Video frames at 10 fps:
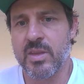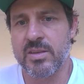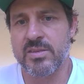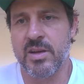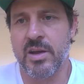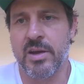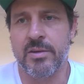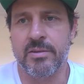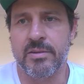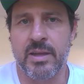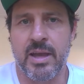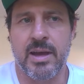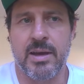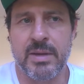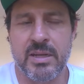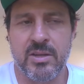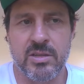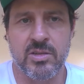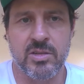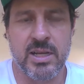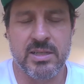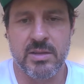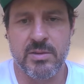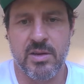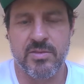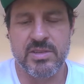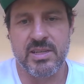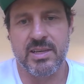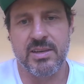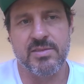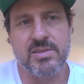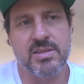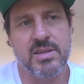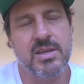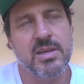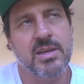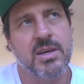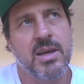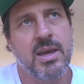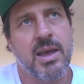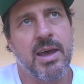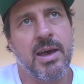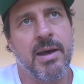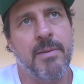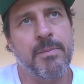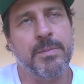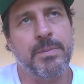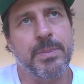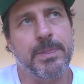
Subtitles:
So, yeah, I mean, good luck to them. It obviously gives, in